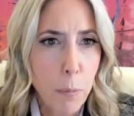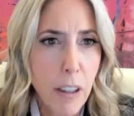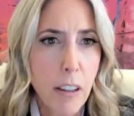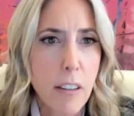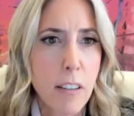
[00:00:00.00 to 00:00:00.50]

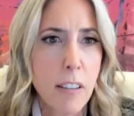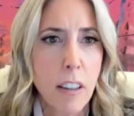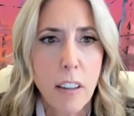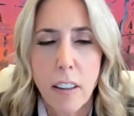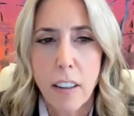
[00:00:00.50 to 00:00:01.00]
Because
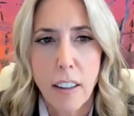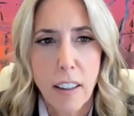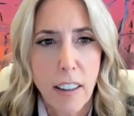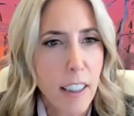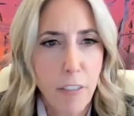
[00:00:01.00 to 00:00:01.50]

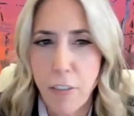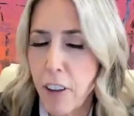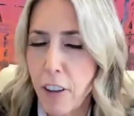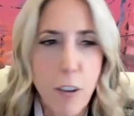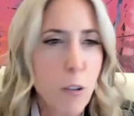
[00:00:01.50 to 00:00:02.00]

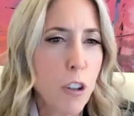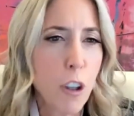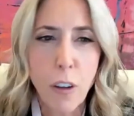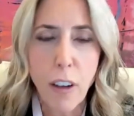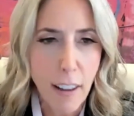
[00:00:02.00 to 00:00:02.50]
if you
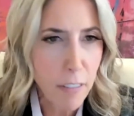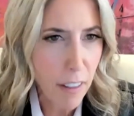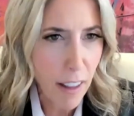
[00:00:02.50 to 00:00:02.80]
don't have